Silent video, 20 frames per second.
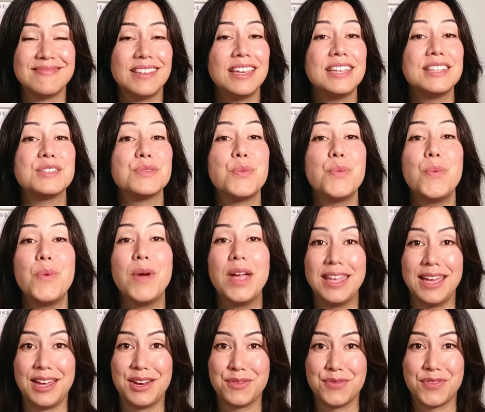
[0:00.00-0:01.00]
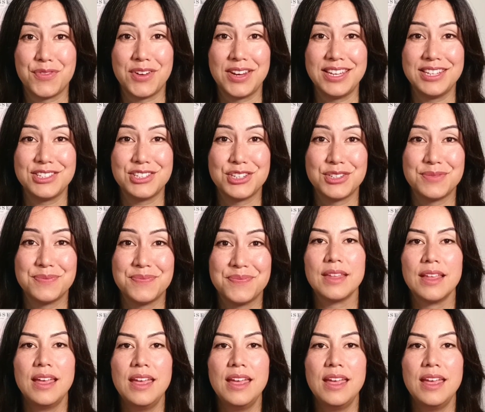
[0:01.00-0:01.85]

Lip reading: it's way out of reach.